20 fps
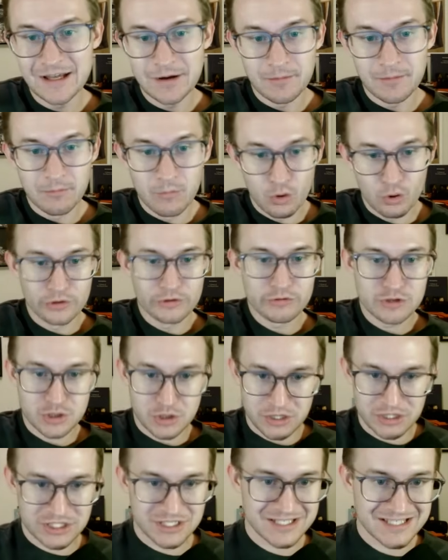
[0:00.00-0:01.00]
more
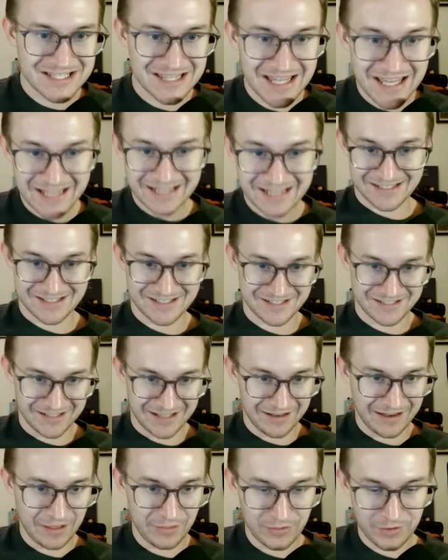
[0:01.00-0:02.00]
nutritious things,
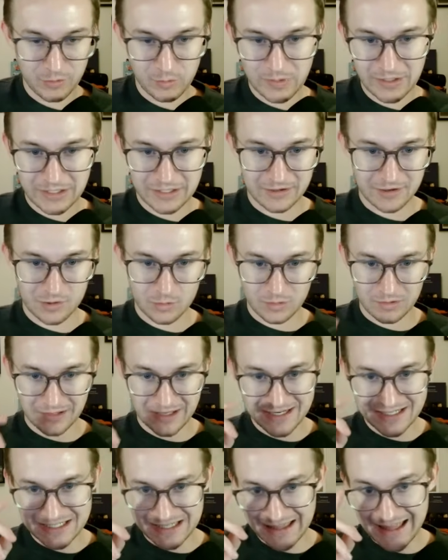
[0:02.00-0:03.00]
and I think we can all
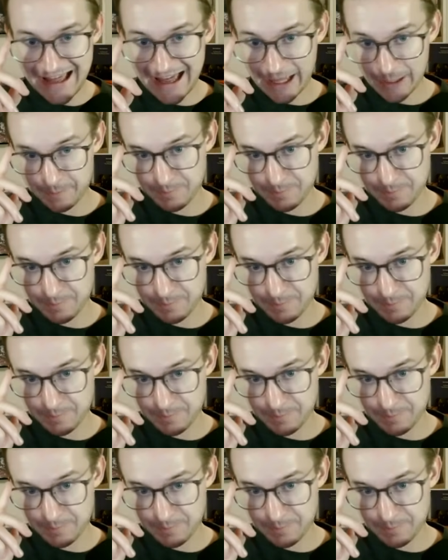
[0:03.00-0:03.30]
relate to that.